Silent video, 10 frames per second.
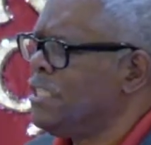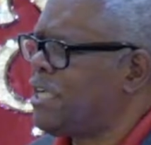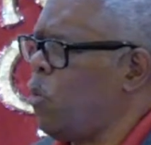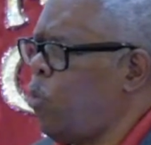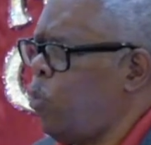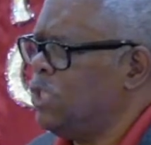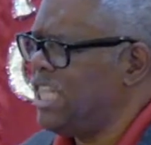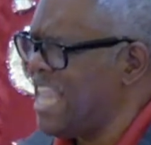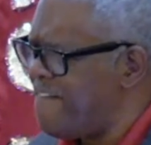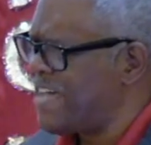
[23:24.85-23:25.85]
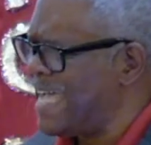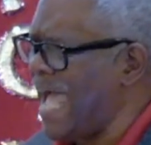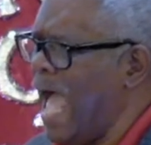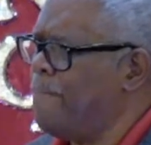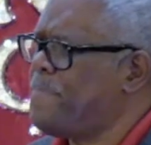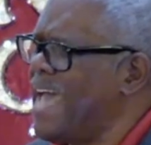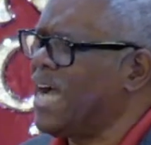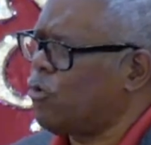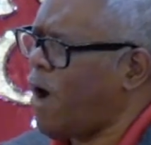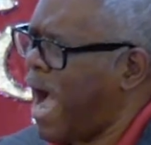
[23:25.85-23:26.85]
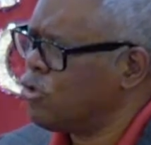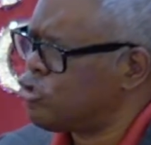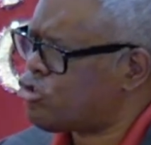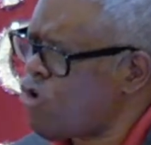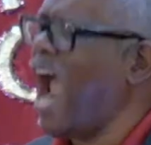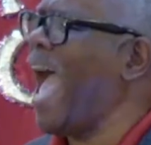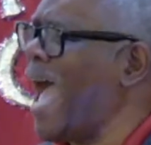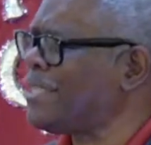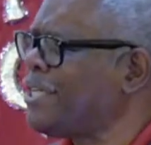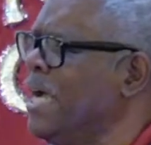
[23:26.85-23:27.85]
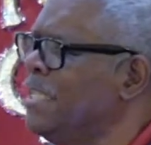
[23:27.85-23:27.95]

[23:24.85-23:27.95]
to living and being around trash